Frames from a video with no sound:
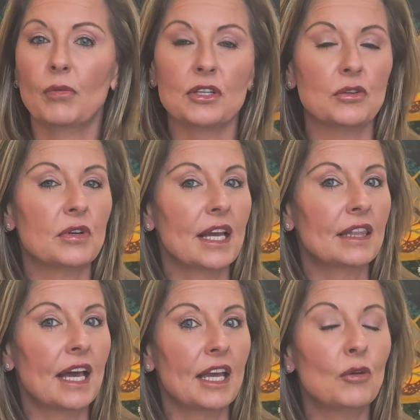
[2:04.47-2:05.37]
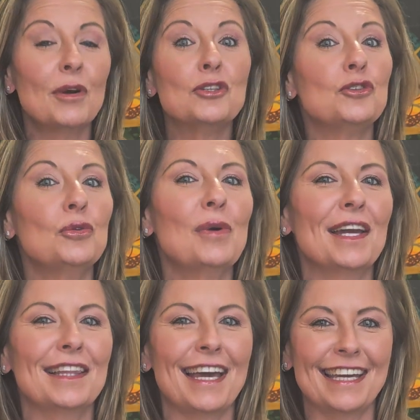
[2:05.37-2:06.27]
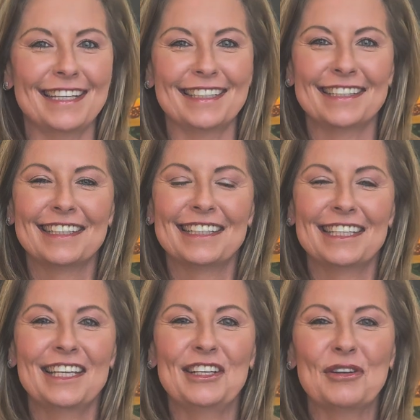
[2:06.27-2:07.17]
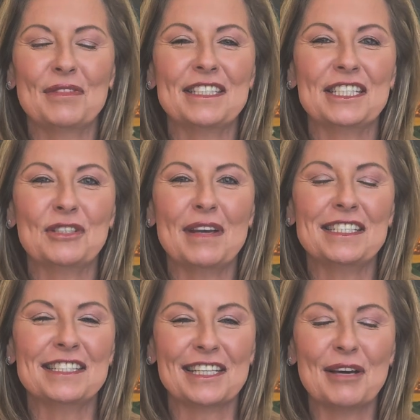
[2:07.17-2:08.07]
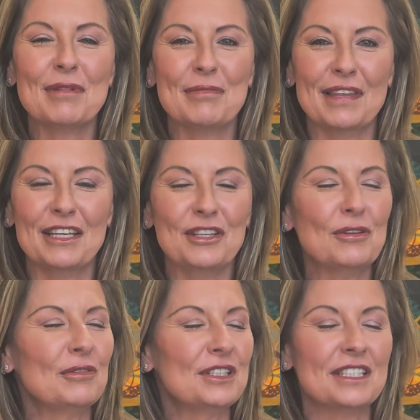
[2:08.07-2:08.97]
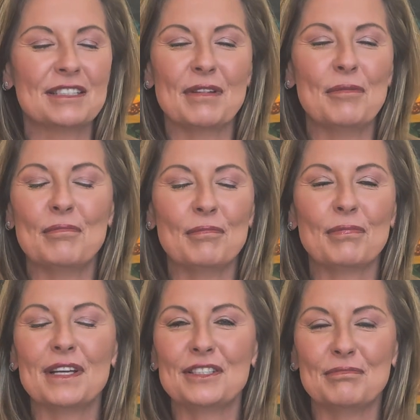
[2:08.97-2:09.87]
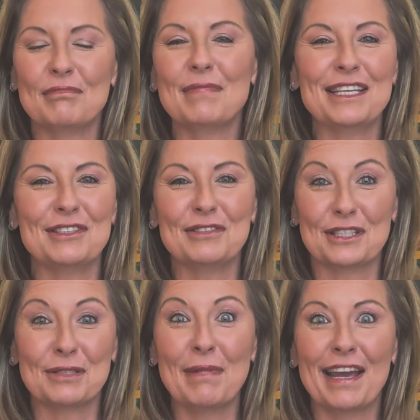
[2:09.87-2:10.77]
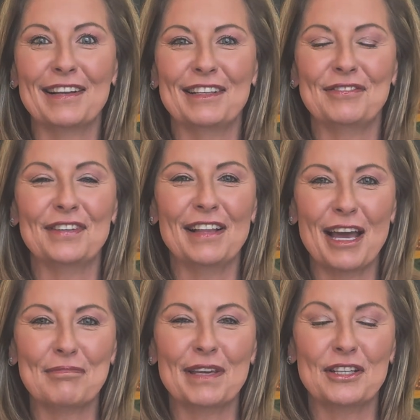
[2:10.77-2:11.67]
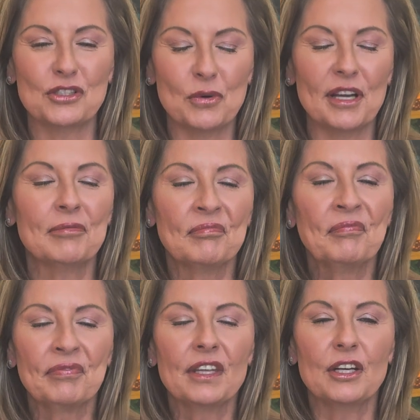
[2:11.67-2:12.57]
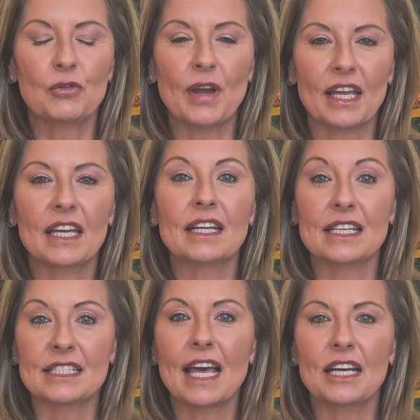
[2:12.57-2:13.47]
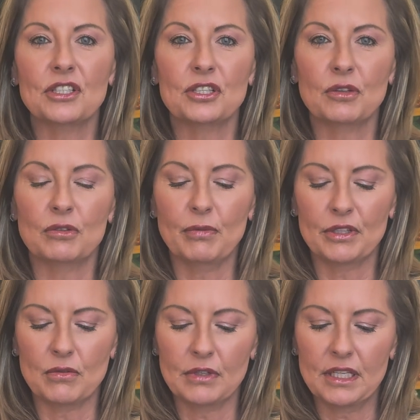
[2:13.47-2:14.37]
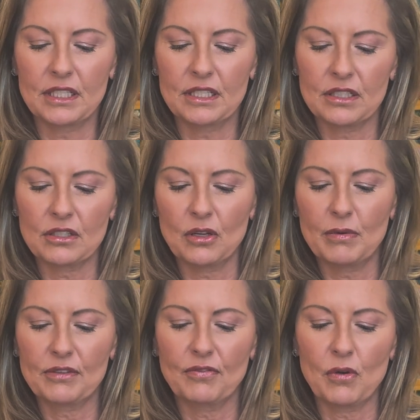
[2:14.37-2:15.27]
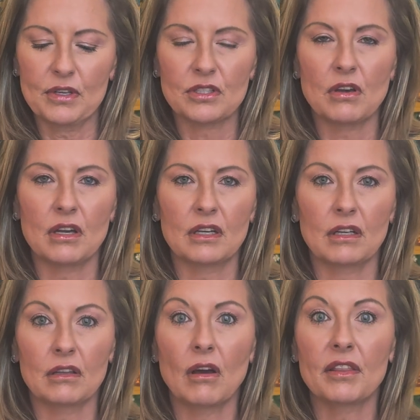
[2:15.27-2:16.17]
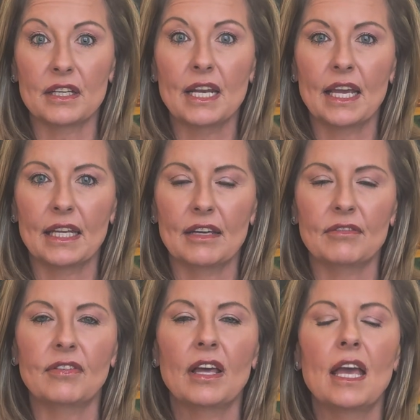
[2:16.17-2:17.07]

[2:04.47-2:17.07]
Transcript: What don't I like? What do I like? You know, when situations come up that makes you smile and feel happy and joy, recognize that too. We don't need to just always focus on the negative.